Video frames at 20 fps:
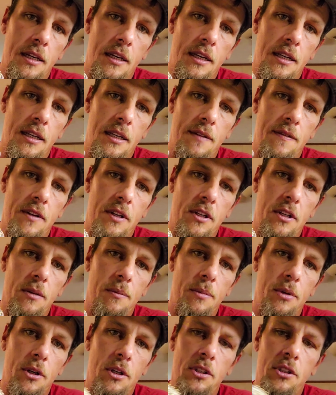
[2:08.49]
and give it a
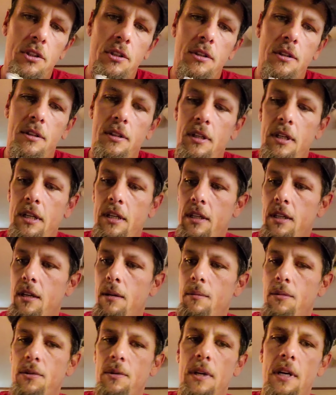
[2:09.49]
good push, and it
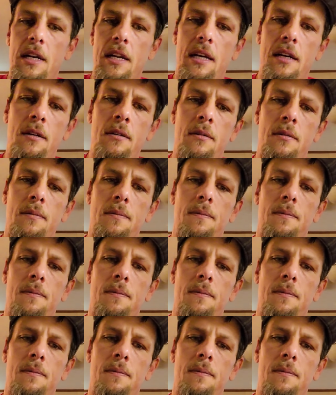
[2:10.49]
comes right out.